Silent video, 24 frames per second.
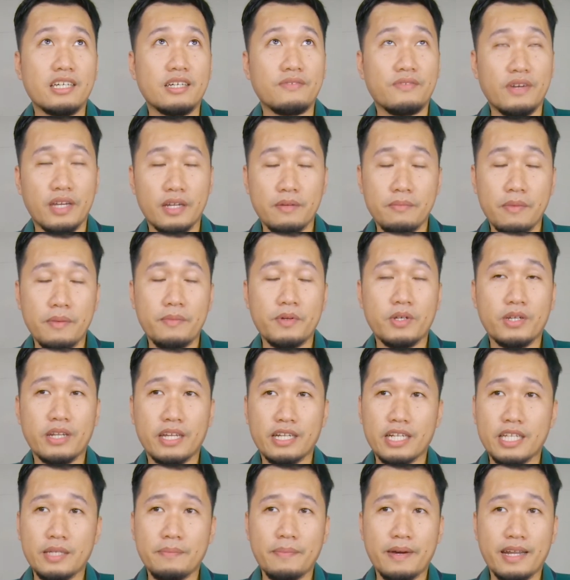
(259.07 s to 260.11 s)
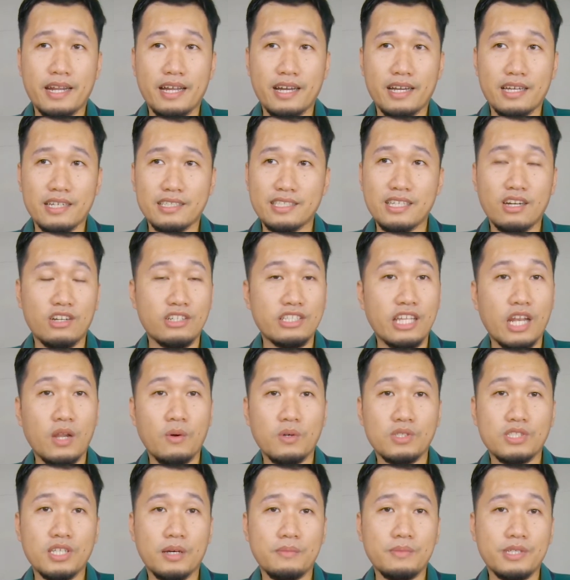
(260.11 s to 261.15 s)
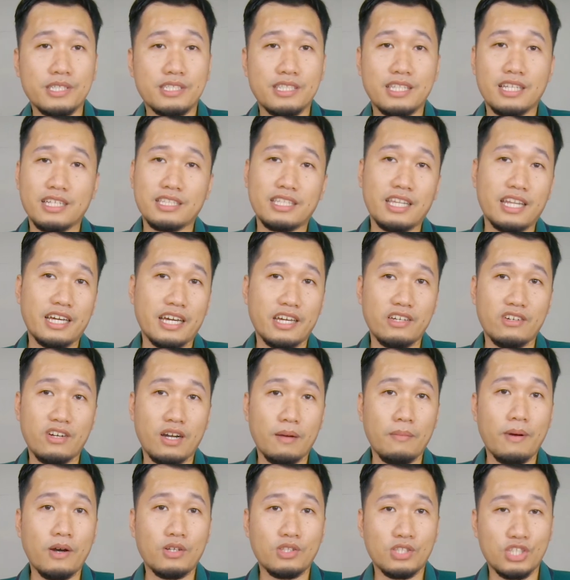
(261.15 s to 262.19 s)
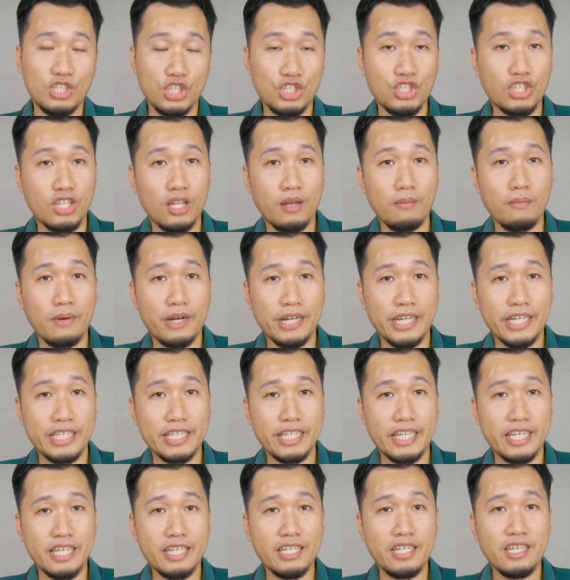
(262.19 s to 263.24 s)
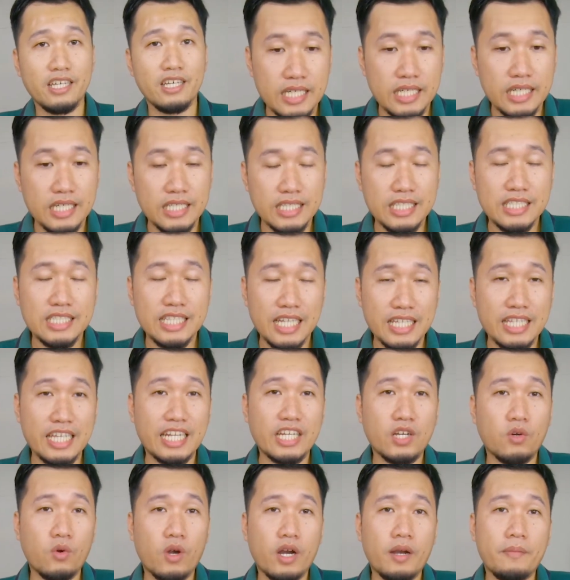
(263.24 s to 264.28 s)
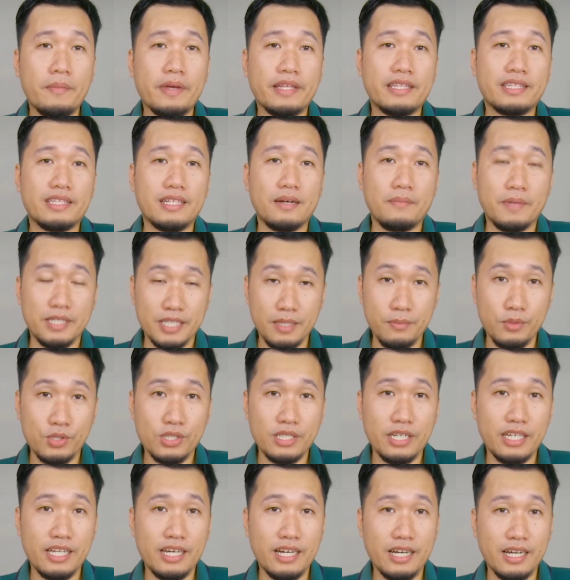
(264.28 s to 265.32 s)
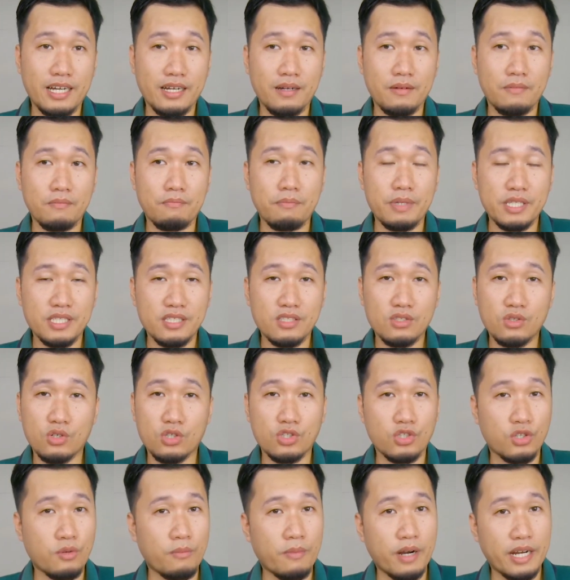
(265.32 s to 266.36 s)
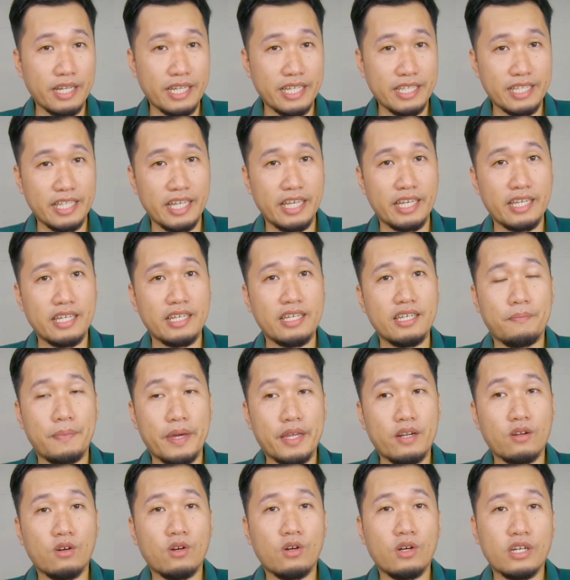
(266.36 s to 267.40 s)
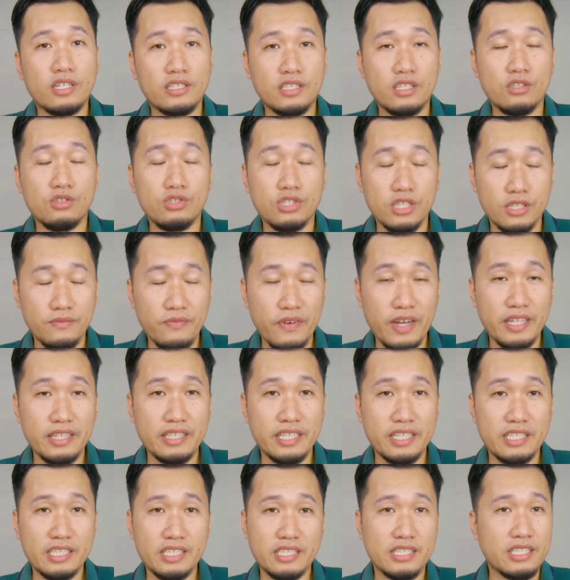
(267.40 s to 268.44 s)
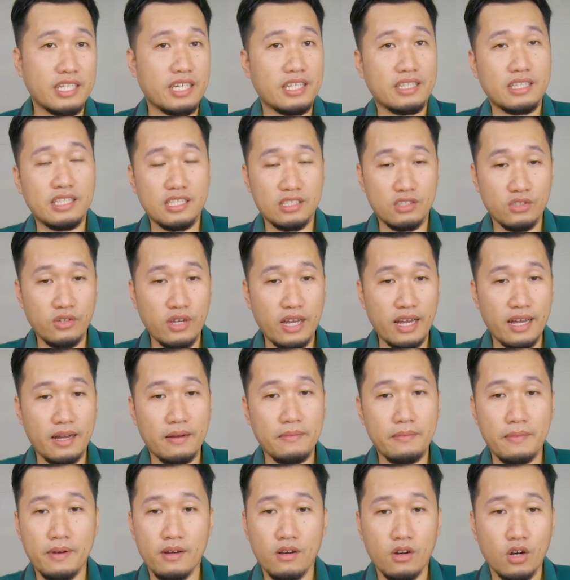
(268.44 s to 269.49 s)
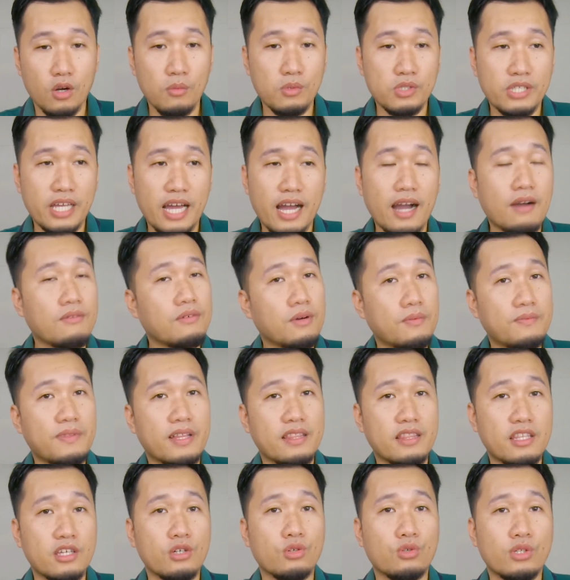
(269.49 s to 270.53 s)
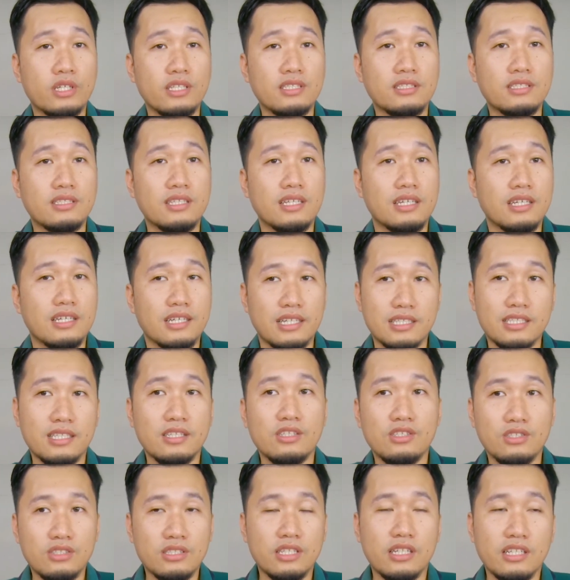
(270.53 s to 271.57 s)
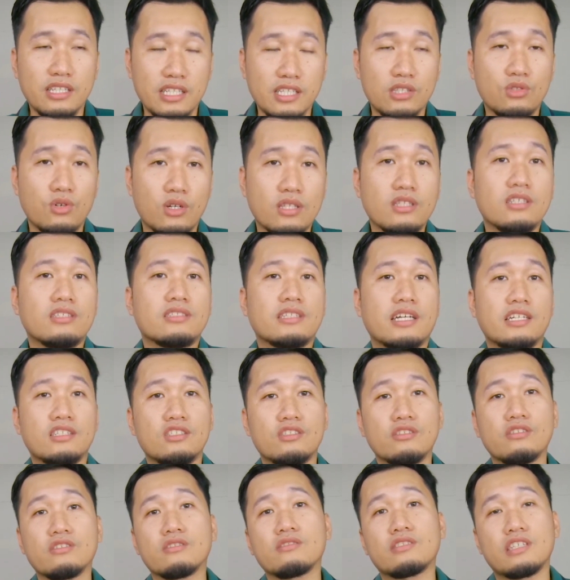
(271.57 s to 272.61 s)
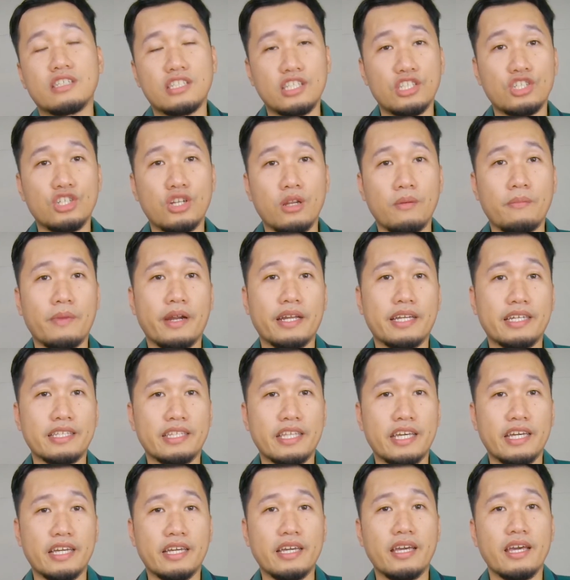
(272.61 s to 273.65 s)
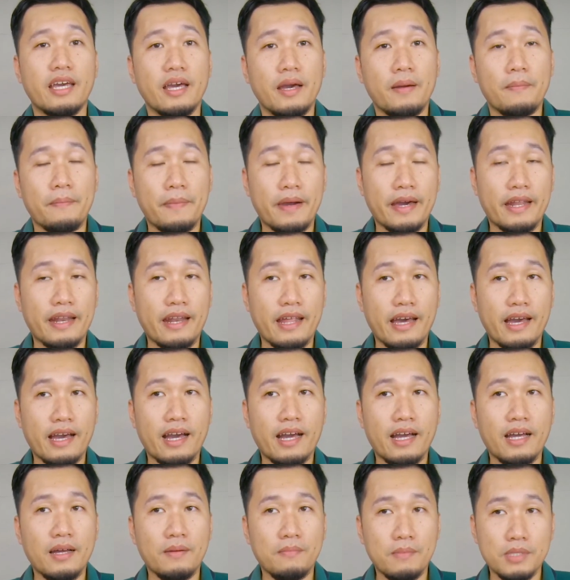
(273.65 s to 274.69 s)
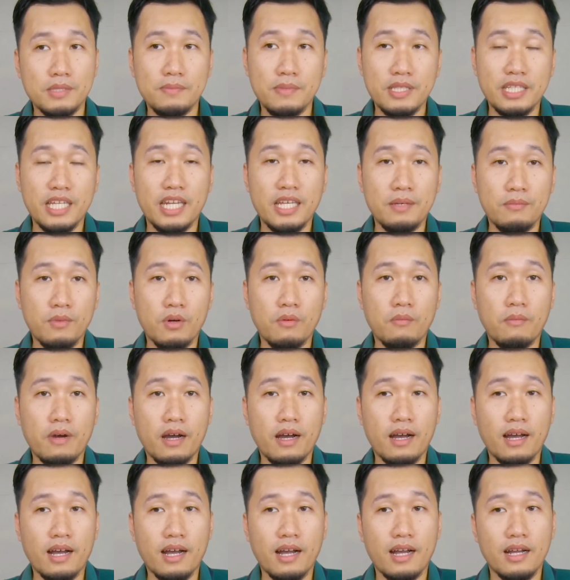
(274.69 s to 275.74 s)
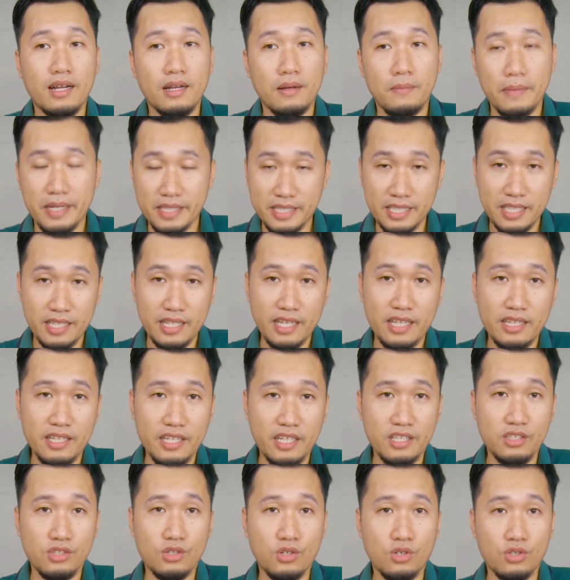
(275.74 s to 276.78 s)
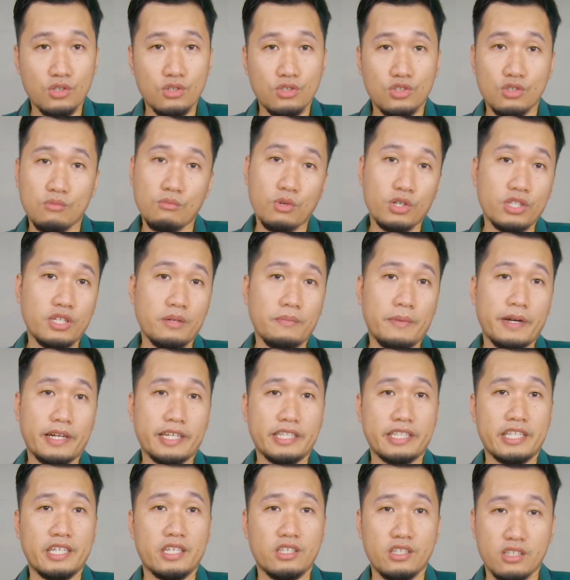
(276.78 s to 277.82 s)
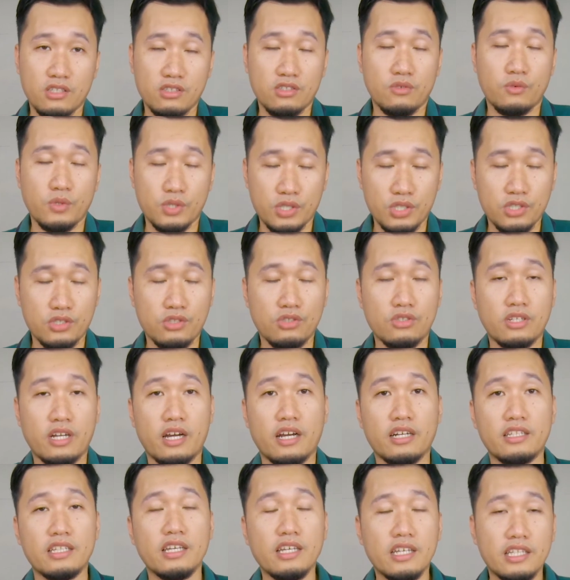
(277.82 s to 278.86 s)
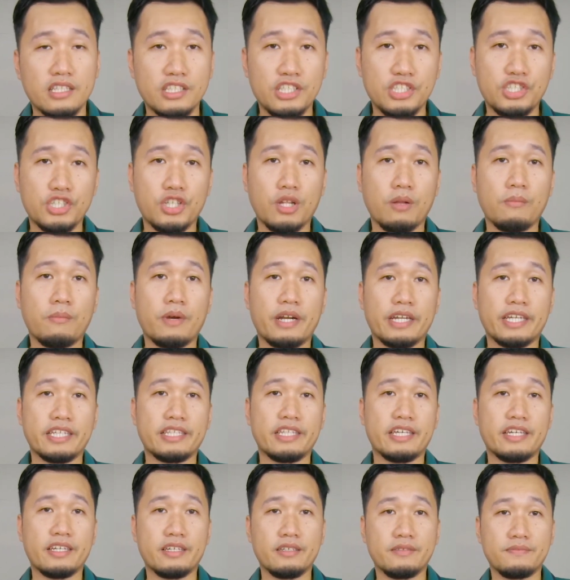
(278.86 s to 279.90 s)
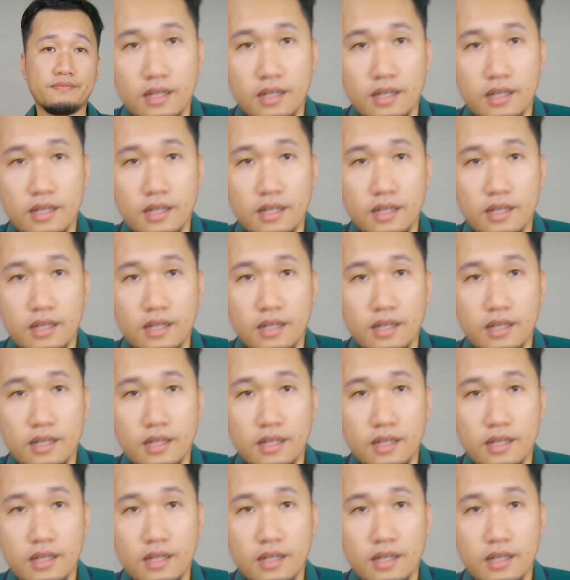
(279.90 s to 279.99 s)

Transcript: If I remember correctly, parang isa or dalawang subjects lang talaga yung about digital marketing. It is not a requirement na magtapos ka ng business course or marketing, pero it's a huge advantage kasi at least you have almost half of the theories kasi you still need to understand yung traditional marketing para mas madali mong ma maintindihan din yung, yung modern marketing, which is yun nga, digital marketing.